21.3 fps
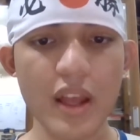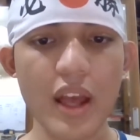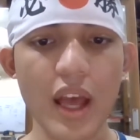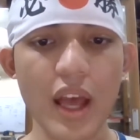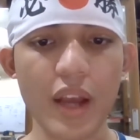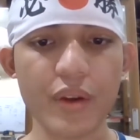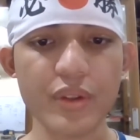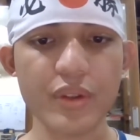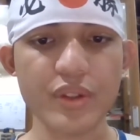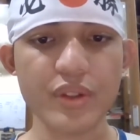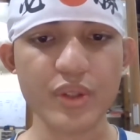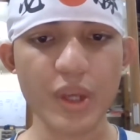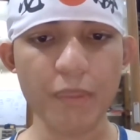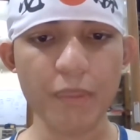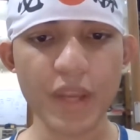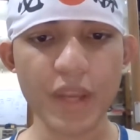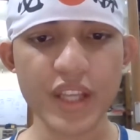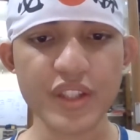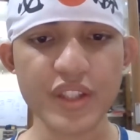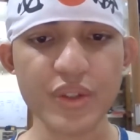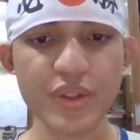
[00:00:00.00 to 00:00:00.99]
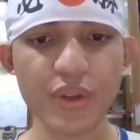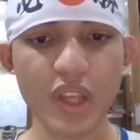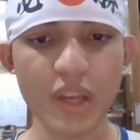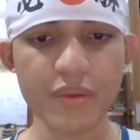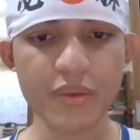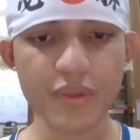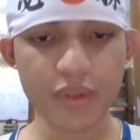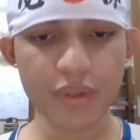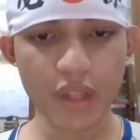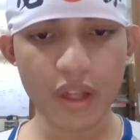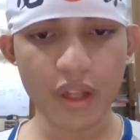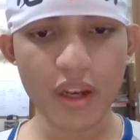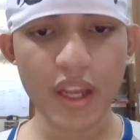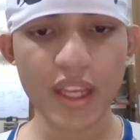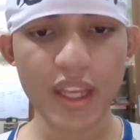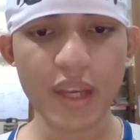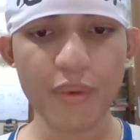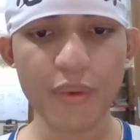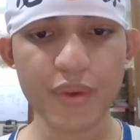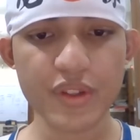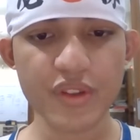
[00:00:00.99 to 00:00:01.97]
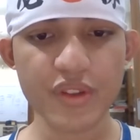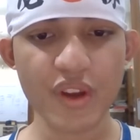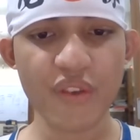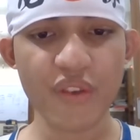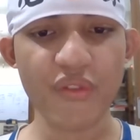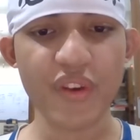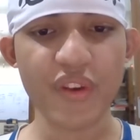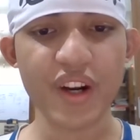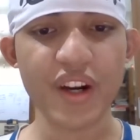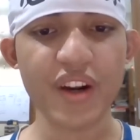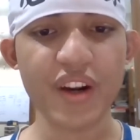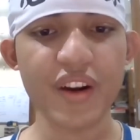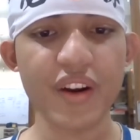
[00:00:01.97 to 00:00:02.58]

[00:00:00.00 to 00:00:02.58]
I could stream PS2 games without lagging whatsoever.